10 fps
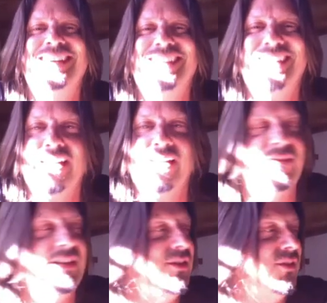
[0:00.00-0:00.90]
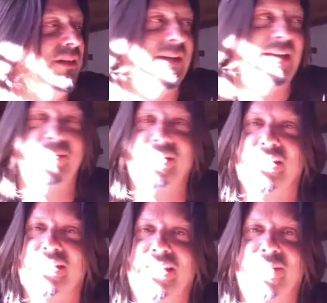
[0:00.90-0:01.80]
Yeah. Heavy duty, babe. It
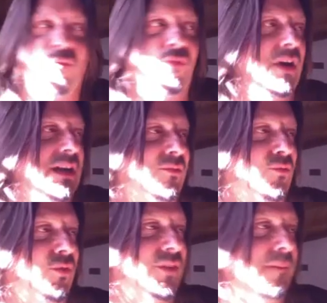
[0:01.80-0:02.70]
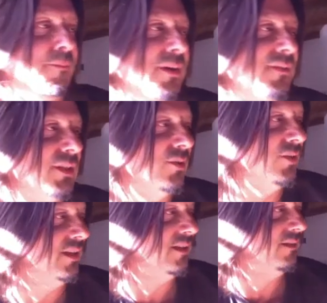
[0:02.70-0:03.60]
doesn't get more rock and roll than a Buffalo,